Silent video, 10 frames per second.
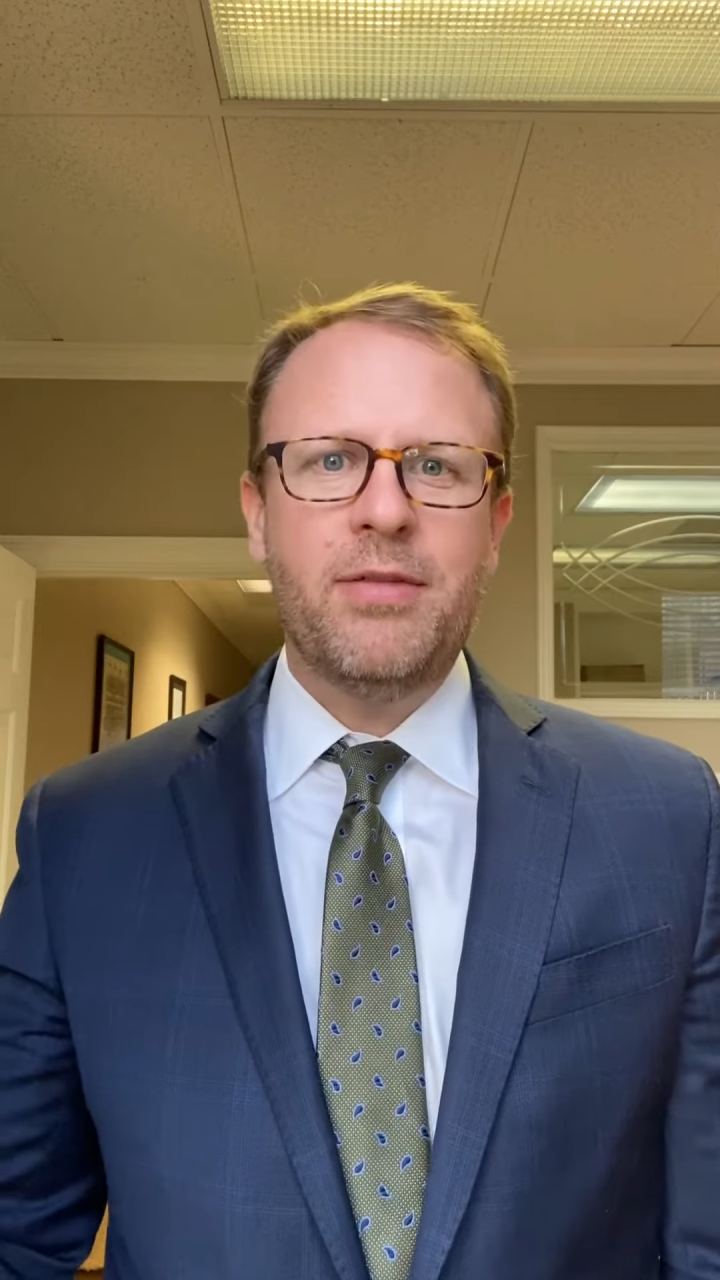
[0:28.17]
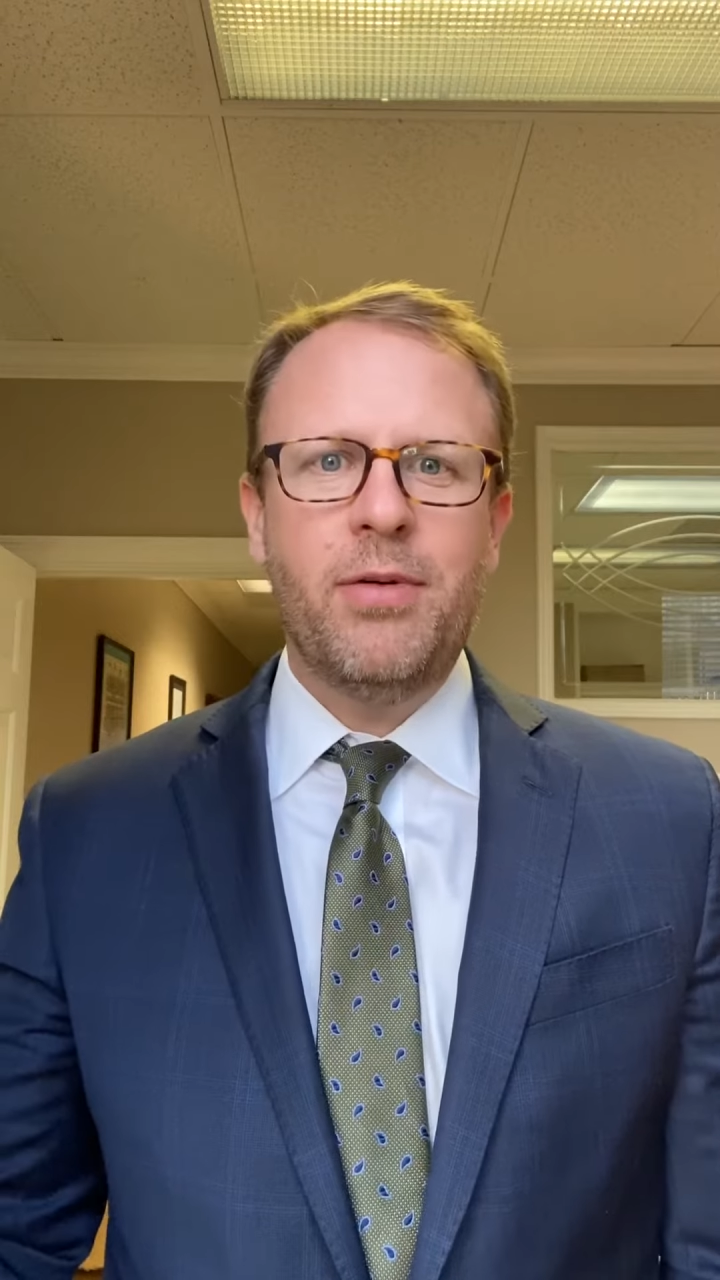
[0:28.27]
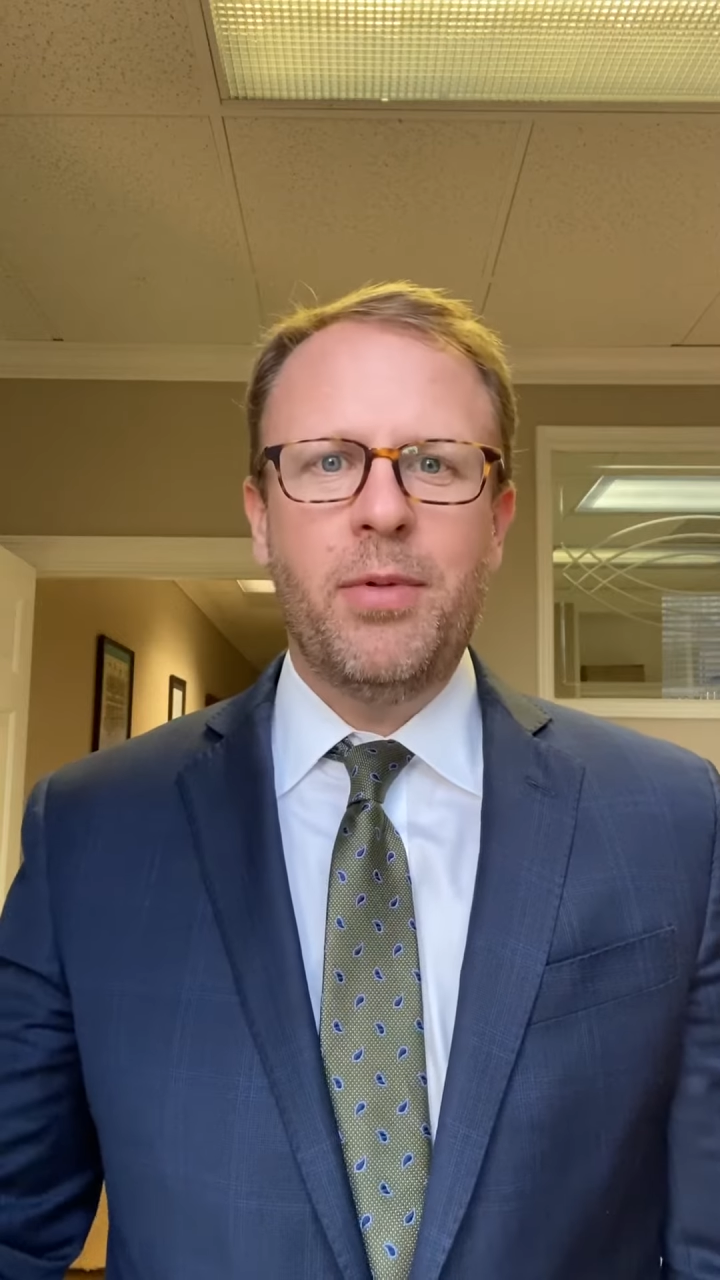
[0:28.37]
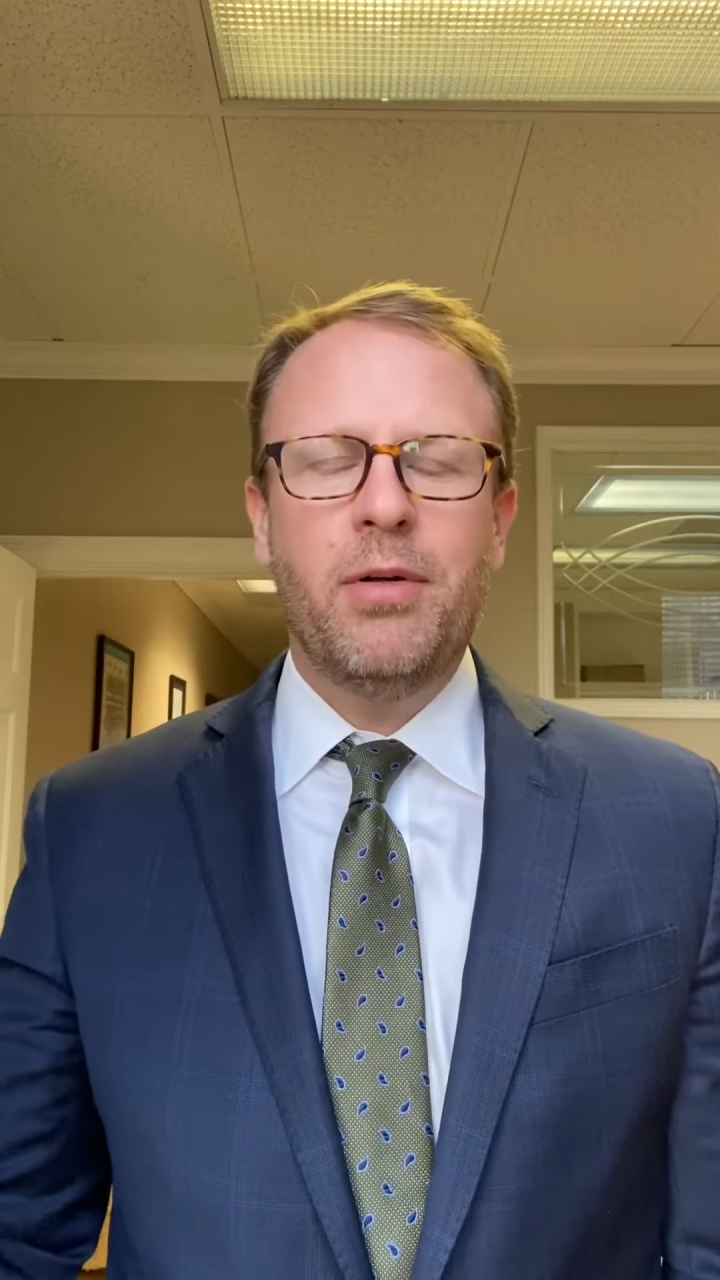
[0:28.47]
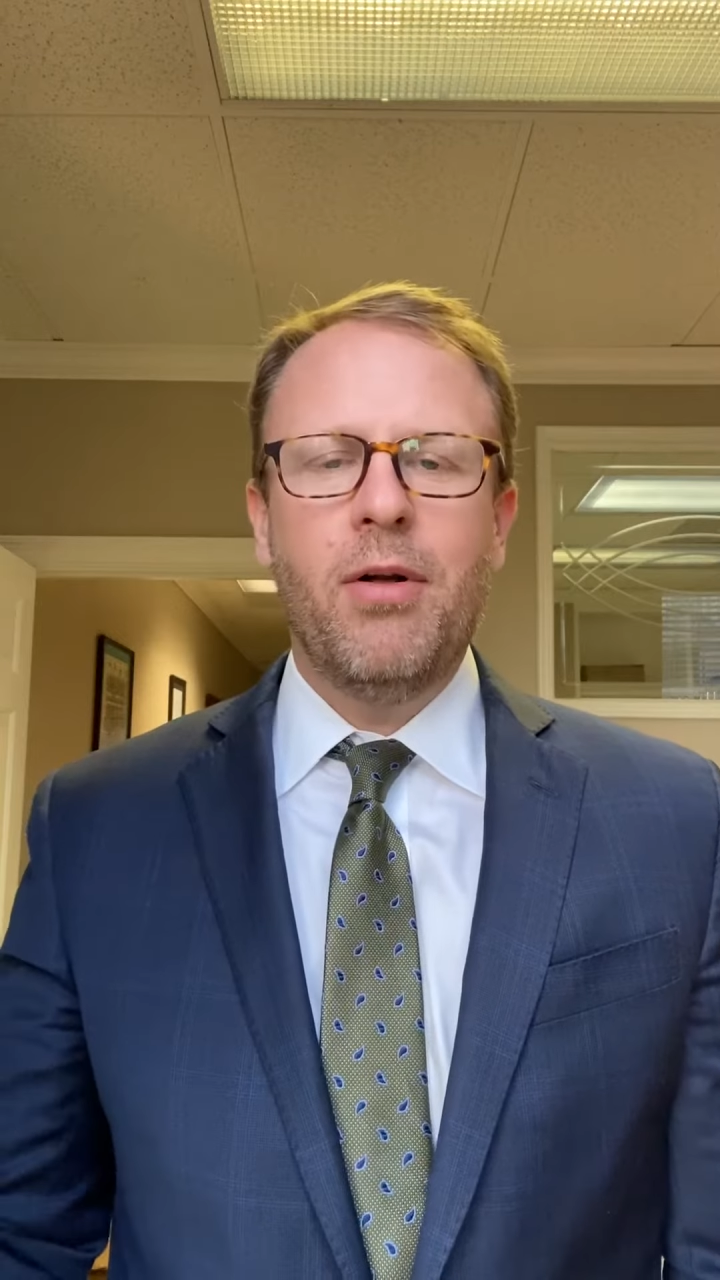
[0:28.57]

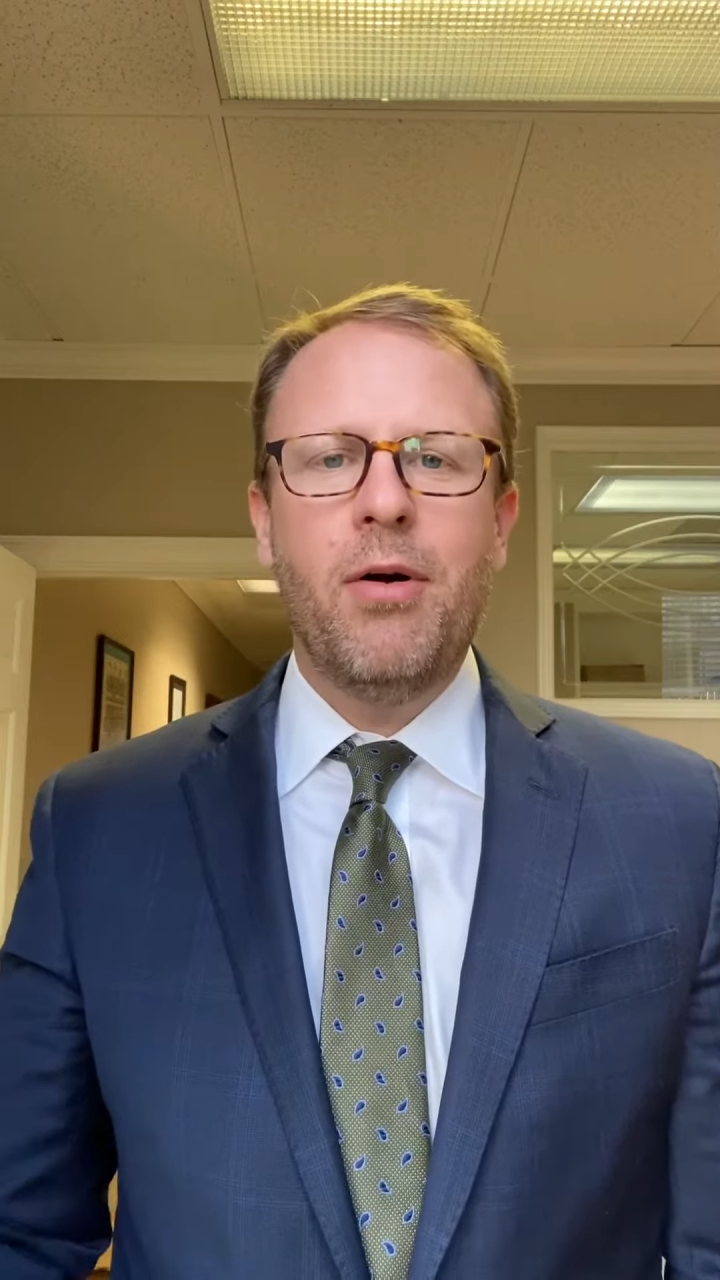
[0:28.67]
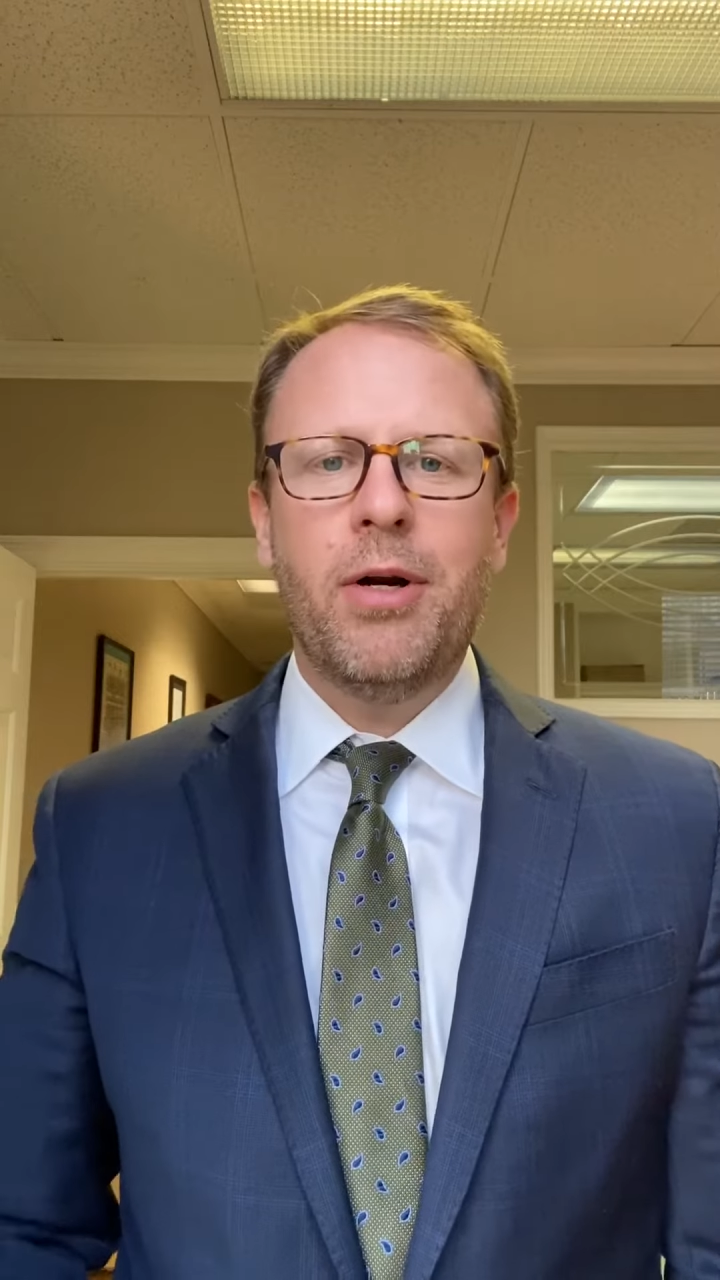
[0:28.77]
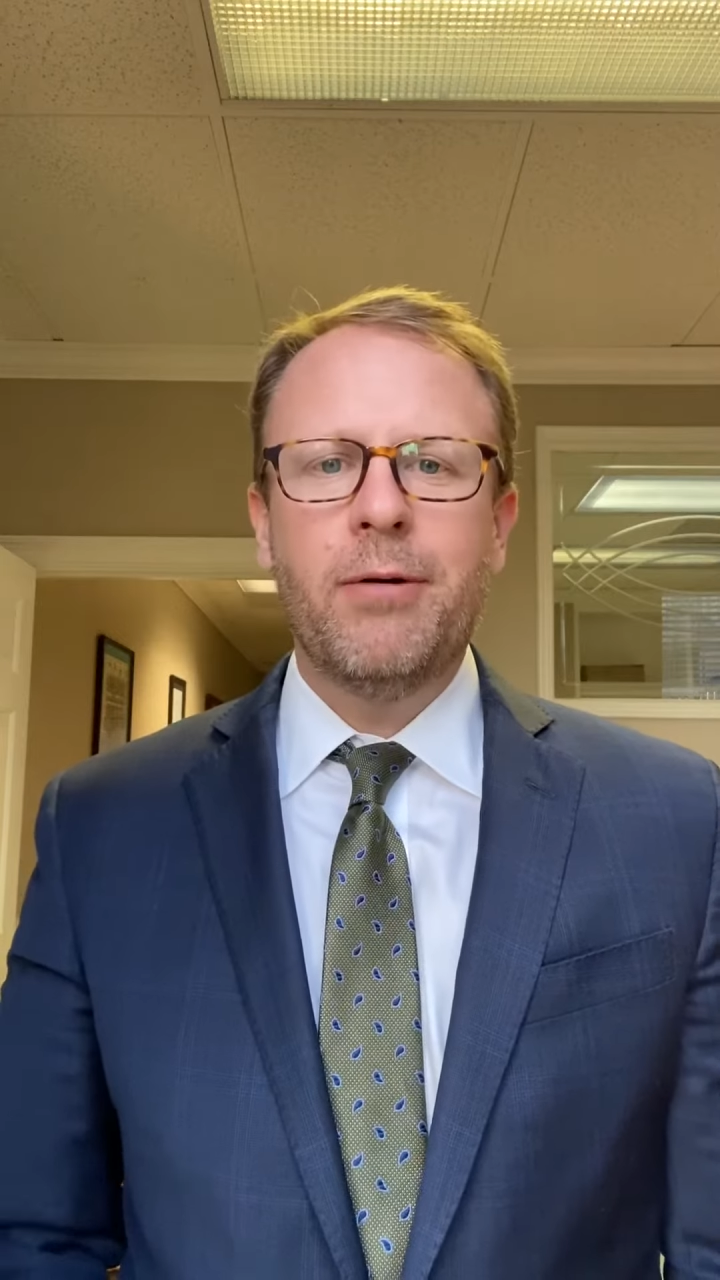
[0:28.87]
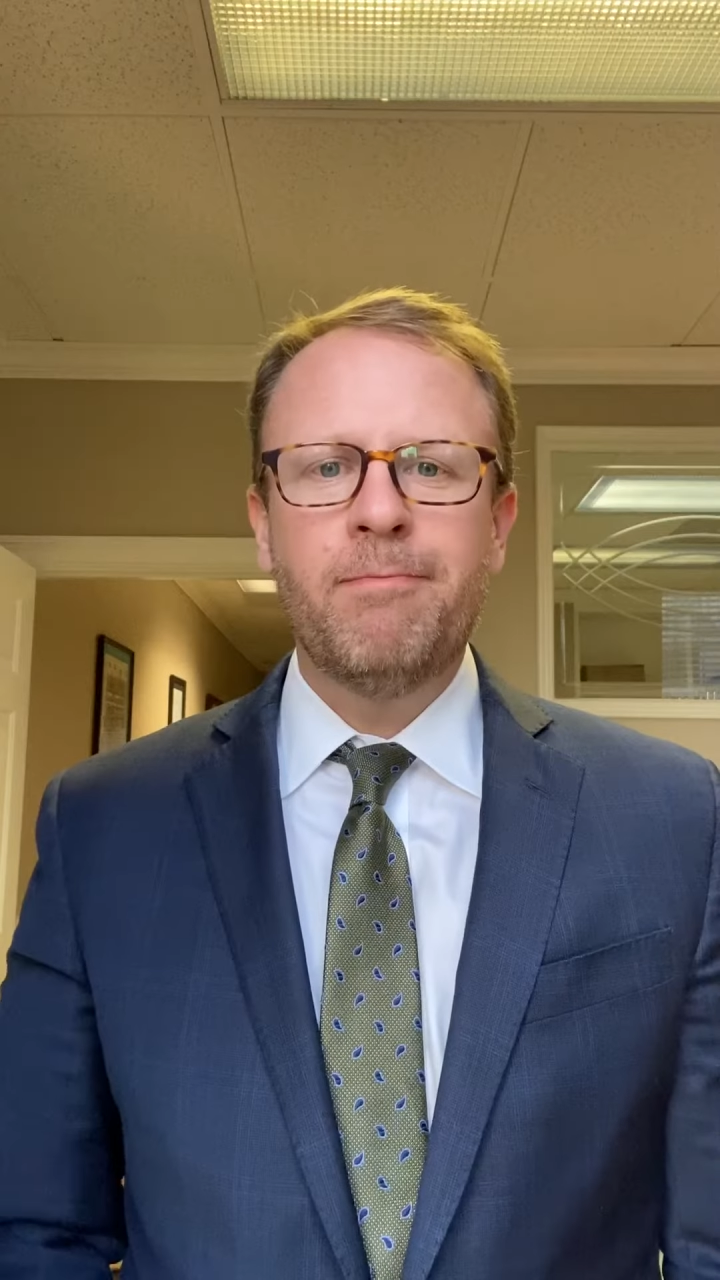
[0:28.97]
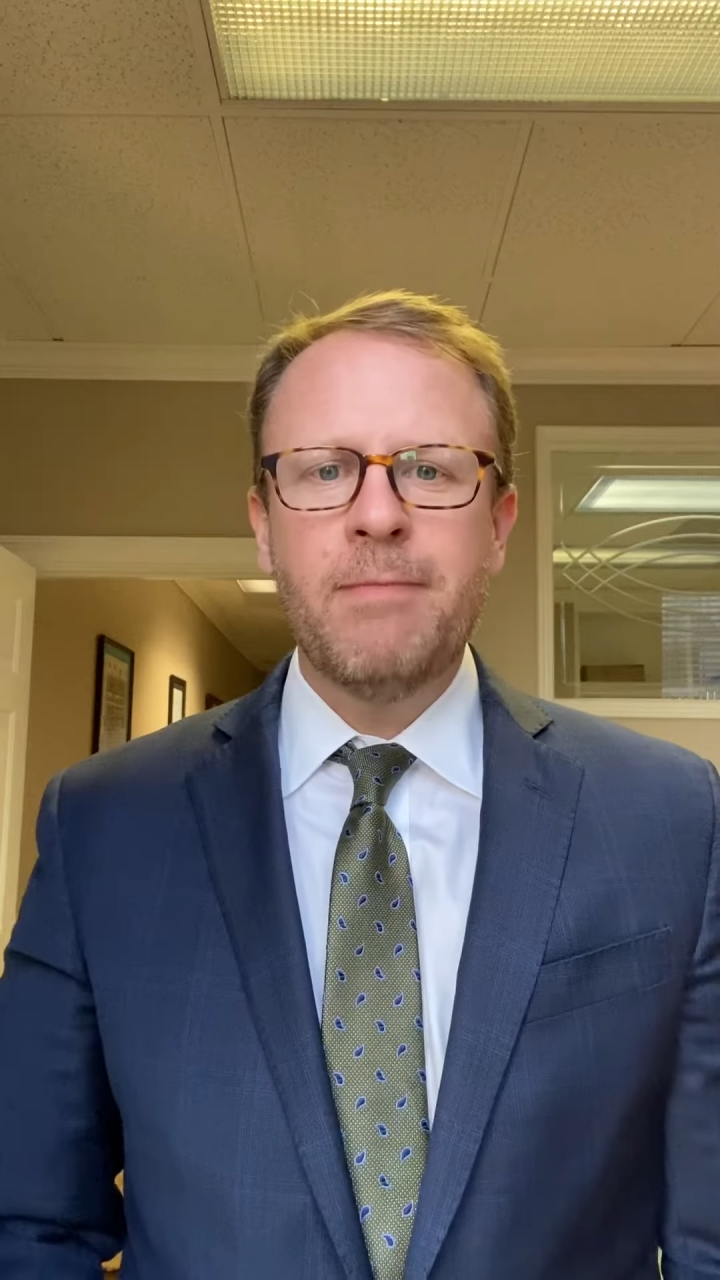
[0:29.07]
from your lawyer.